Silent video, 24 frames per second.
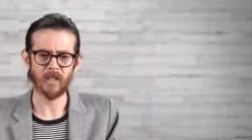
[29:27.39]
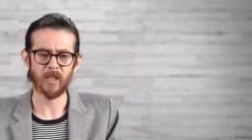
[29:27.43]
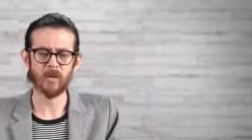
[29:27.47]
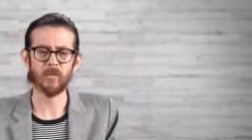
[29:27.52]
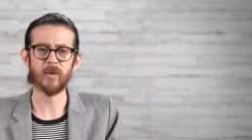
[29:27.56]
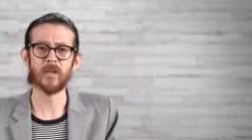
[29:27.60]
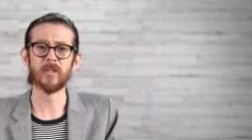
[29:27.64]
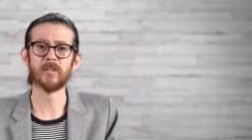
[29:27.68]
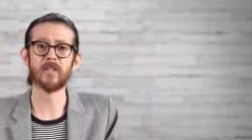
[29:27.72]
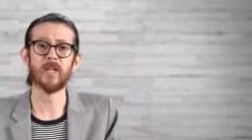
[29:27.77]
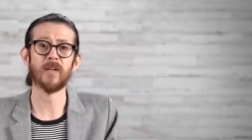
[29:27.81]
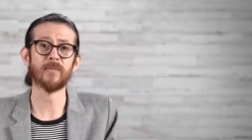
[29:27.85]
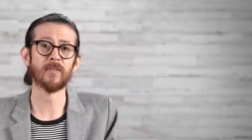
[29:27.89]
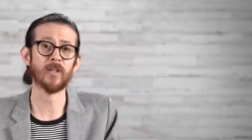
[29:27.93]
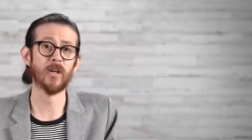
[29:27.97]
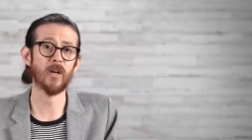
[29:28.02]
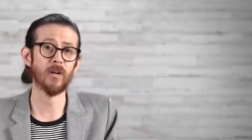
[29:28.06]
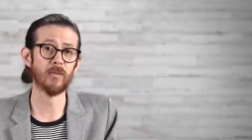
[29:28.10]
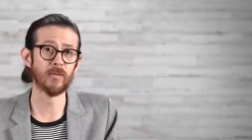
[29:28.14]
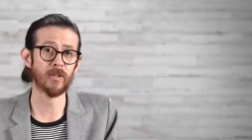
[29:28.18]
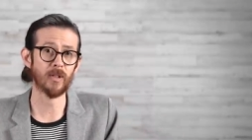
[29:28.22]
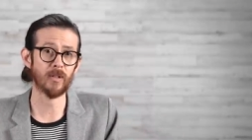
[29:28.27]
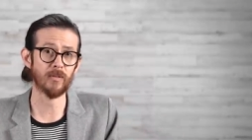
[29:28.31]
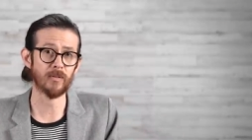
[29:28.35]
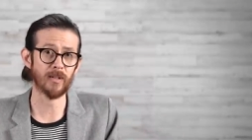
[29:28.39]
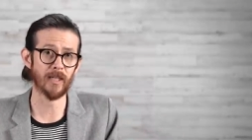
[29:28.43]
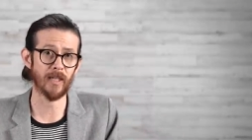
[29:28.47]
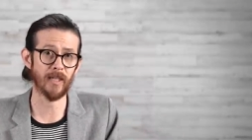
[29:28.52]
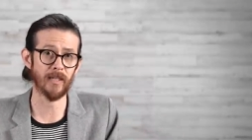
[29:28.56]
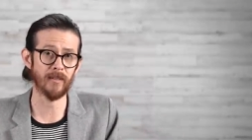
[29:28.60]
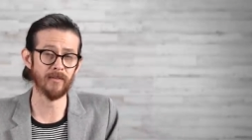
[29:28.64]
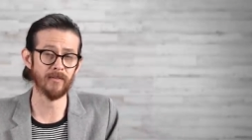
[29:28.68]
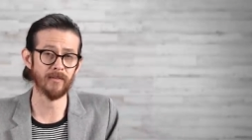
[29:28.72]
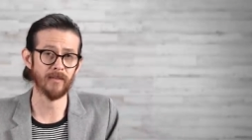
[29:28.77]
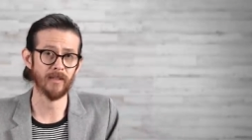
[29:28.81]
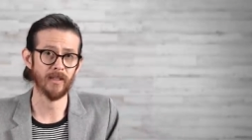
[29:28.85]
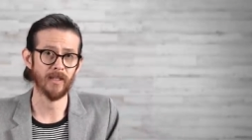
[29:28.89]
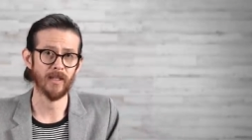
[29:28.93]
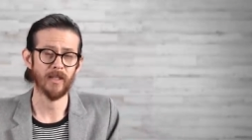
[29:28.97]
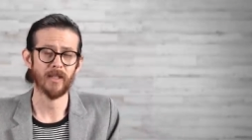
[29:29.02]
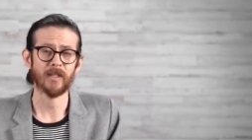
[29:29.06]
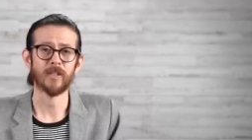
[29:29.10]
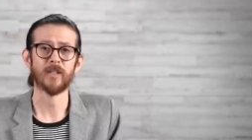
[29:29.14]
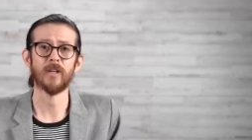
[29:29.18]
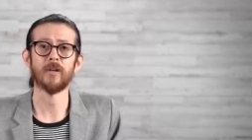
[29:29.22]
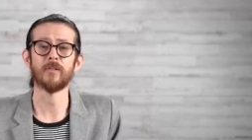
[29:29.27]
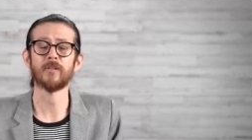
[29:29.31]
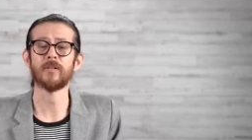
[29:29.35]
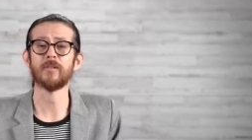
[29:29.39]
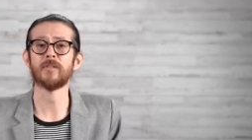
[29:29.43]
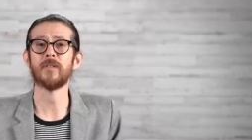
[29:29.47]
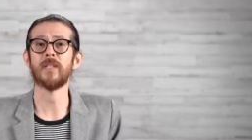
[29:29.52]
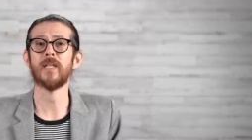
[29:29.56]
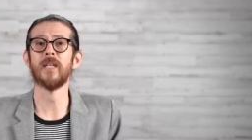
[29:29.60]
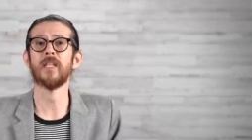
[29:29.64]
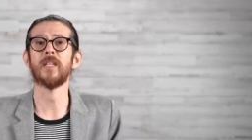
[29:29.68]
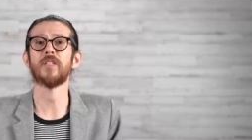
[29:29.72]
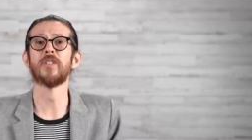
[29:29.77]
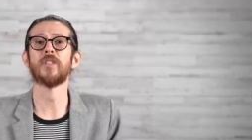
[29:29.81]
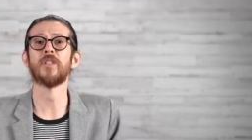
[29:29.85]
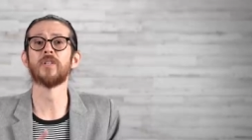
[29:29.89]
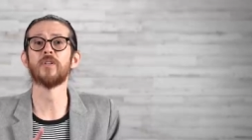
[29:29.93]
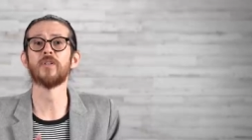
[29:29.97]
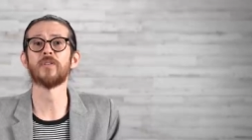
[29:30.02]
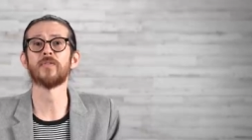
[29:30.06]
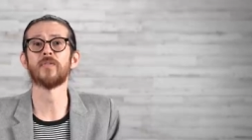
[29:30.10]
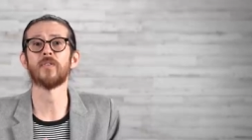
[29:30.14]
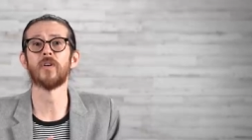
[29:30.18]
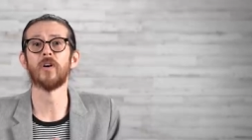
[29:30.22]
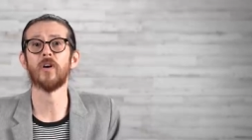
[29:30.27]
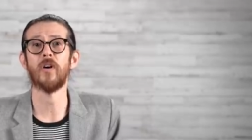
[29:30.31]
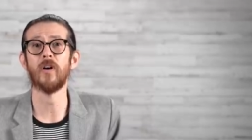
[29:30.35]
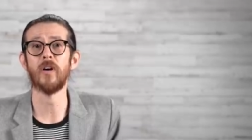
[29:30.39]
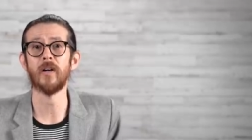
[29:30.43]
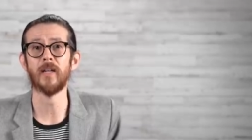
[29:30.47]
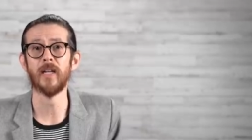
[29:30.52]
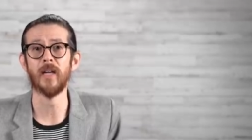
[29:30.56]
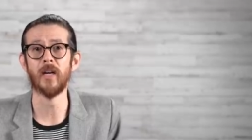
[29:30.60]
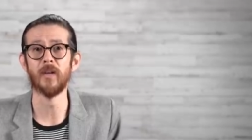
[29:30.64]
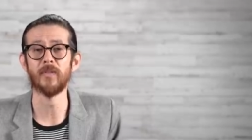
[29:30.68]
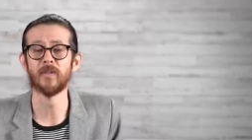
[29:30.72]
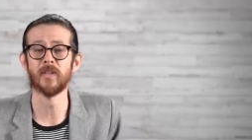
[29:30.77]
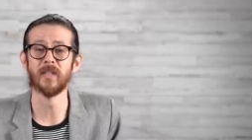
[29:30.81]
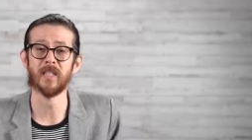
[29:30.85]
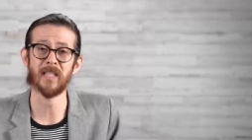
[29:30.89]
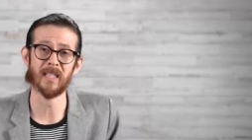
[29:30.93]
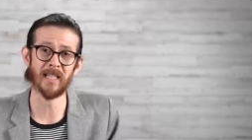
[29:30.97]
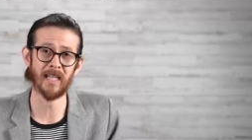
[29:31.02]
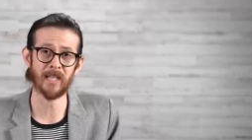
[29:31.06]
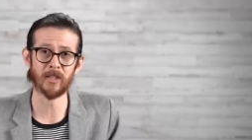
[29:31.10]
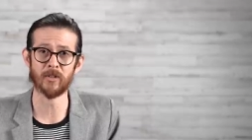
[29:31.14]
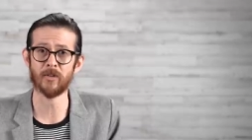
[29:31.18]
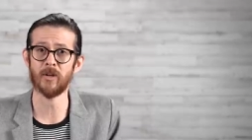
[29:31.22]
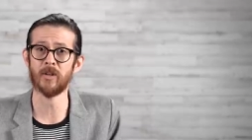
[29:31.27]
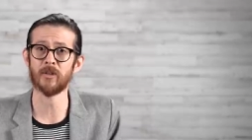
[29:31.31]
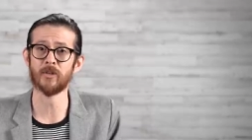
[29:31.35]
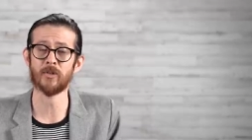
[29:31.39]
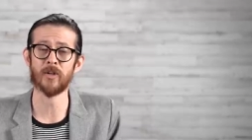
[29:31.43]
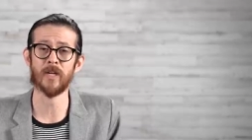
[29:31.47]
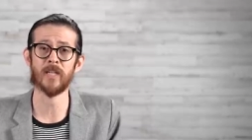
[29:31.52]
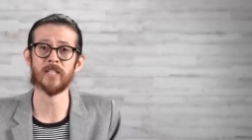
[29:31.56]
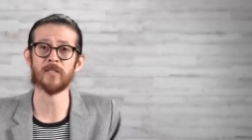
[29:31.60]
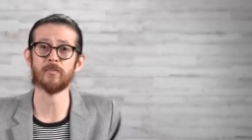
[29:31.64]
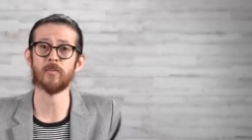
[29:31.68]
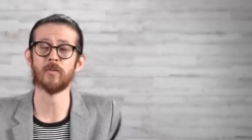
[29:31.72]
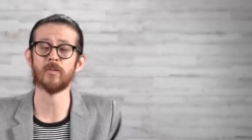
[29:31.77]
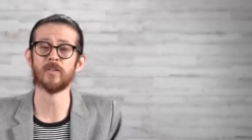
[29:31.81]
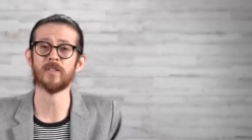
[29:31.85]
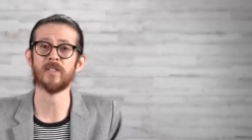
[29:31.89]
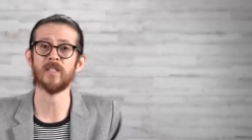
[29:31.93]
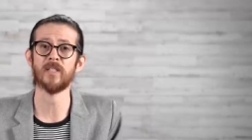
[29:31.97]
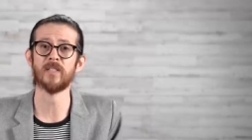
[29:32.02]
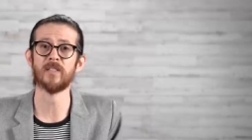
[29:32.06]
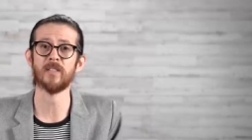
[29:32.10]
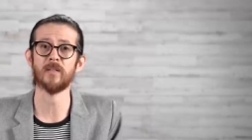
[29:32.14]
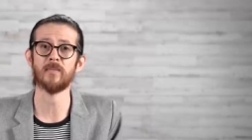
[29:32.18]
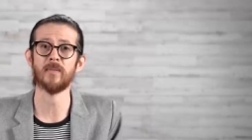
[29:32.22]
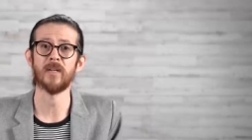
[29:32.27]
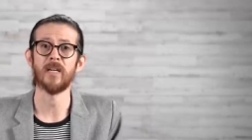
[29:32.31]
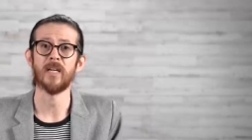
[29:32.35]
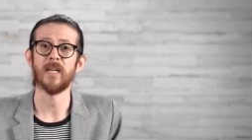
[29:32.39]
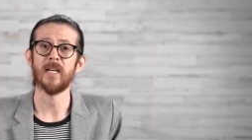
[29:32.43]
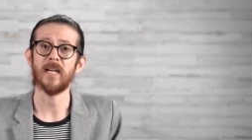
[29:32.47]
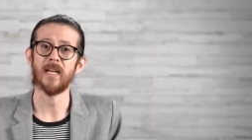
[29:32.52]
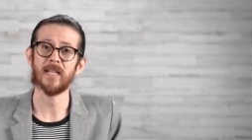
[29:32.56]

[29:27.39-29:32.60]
We also have CoQ10. CoQ10 is huge for heart health and the electron transport system.